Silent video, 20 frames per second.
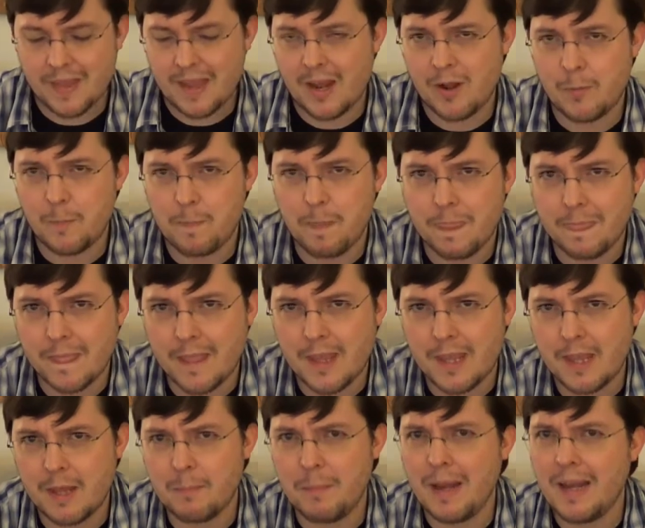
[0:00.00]
Now,
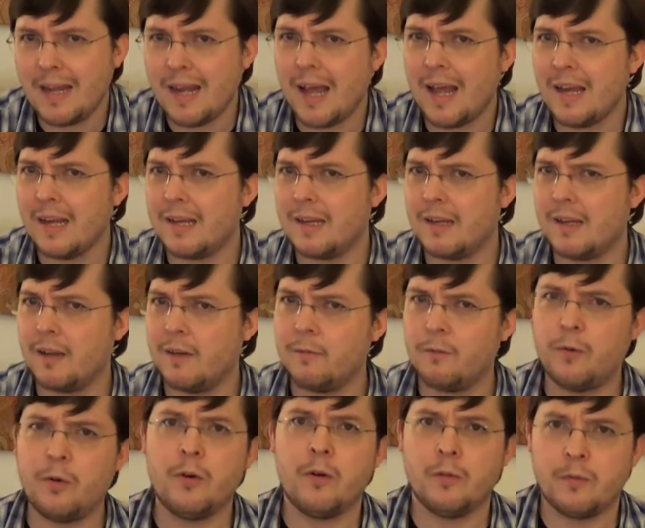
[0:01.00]
you may not
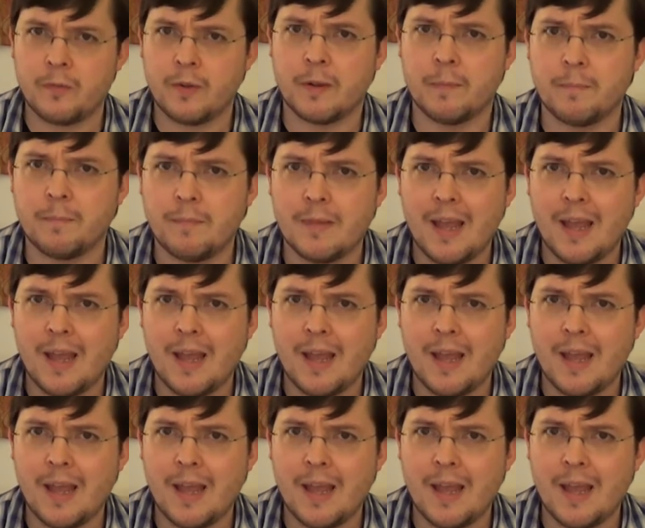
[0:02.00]
have heard of him,